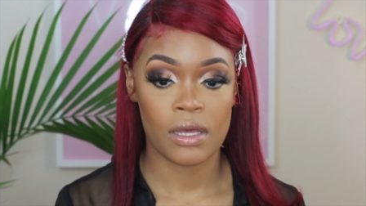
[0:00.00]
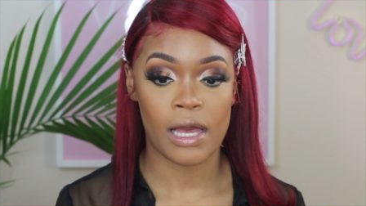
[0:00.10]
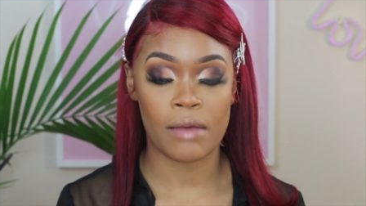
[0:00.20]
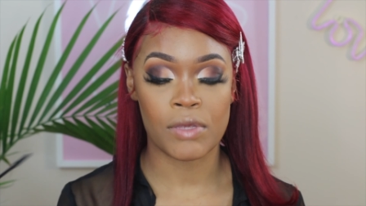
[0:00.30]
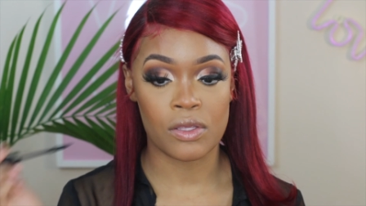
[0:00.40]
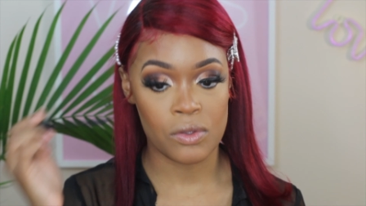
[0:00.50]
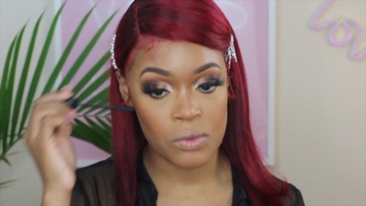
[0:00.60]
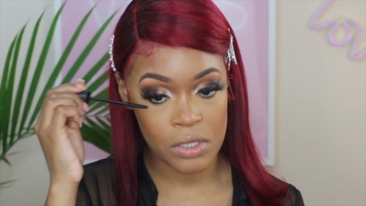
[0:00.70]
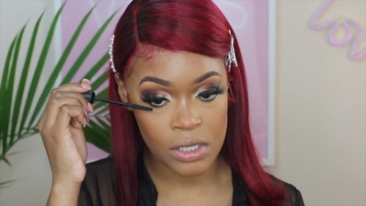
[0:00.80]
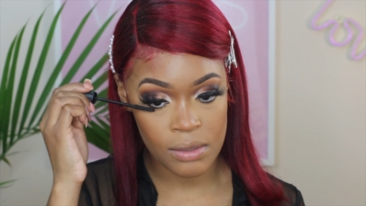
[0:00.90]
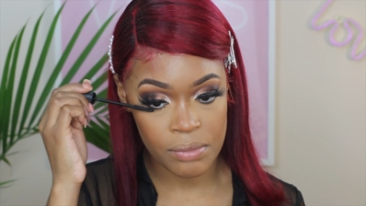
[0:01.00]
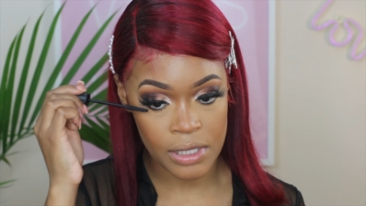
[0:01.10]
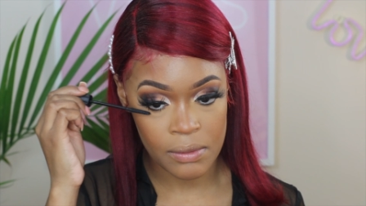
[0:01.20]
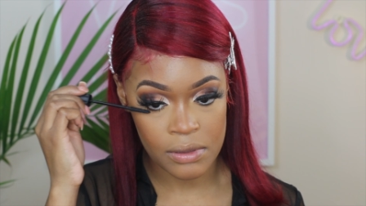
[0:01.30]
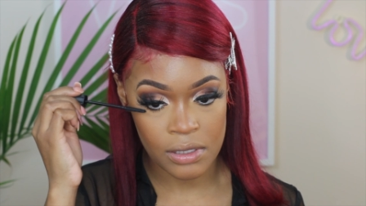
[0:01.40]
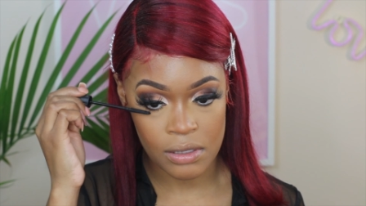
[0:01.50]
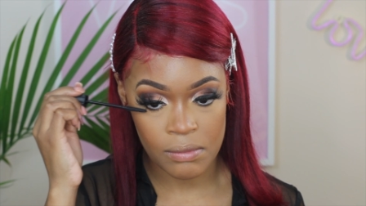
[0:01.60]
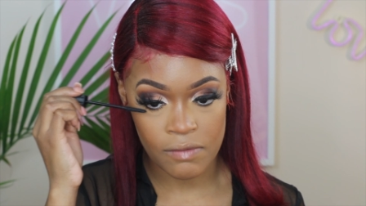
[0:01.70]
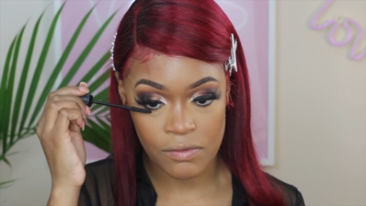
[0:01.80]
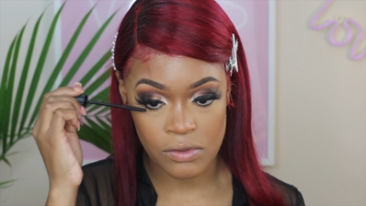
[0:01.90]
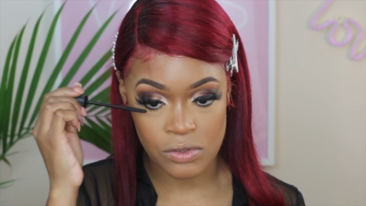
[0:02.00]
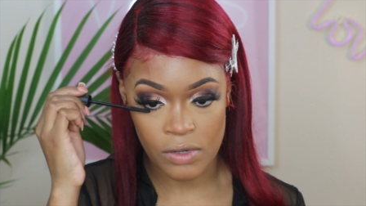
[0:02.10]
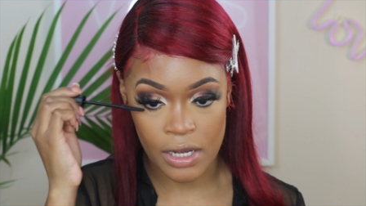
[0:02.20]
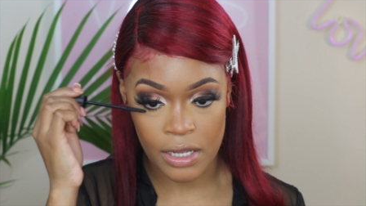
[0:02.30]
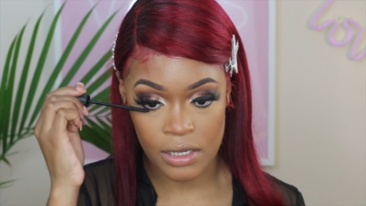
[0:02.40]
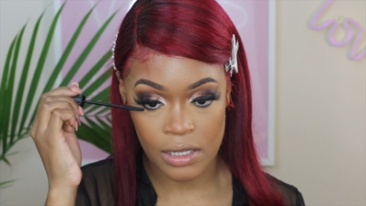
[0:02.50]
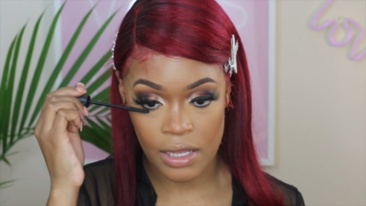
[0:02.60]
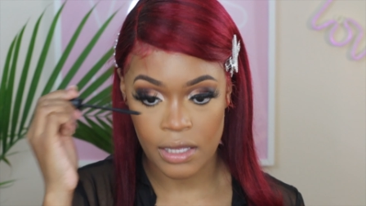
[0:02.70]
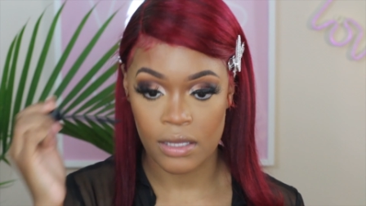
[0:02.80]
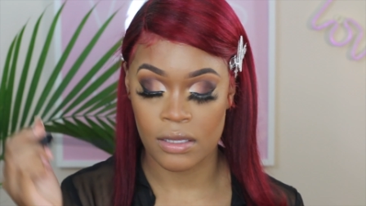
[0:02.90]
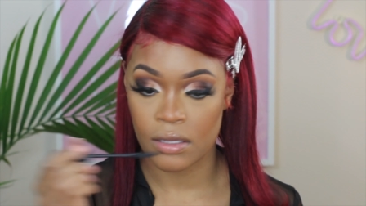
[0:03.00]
I mean, you couldn't play with them if you tried. Like,